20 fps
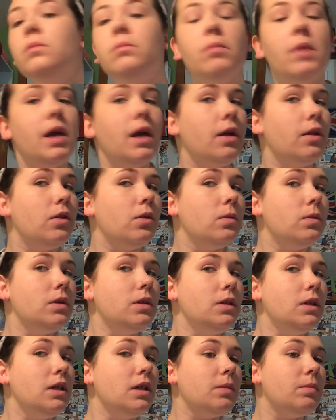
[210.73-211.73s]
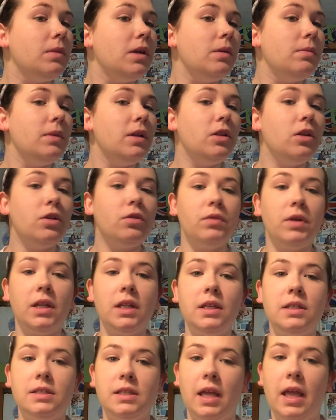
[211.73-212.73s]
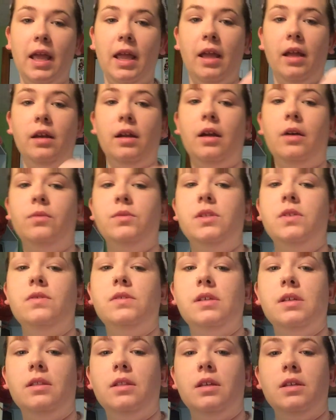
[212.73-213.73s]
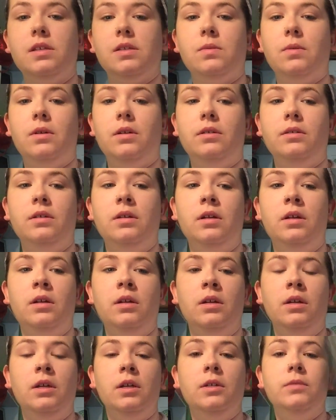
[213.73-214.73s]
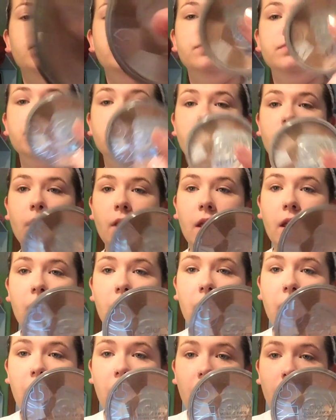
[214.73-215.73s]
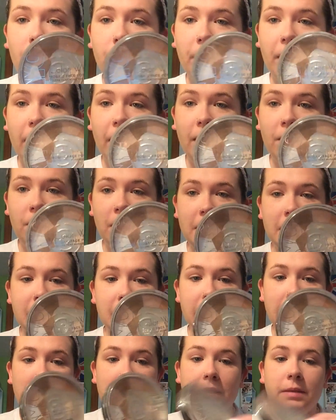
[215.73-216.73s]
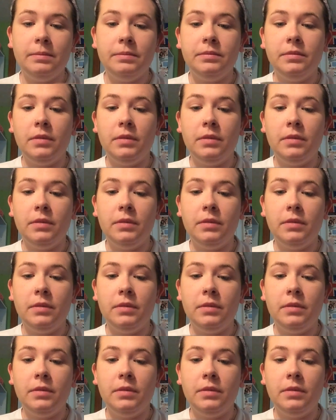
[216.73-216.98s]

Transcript: My other one like made me look really tan. I was using this one by NYC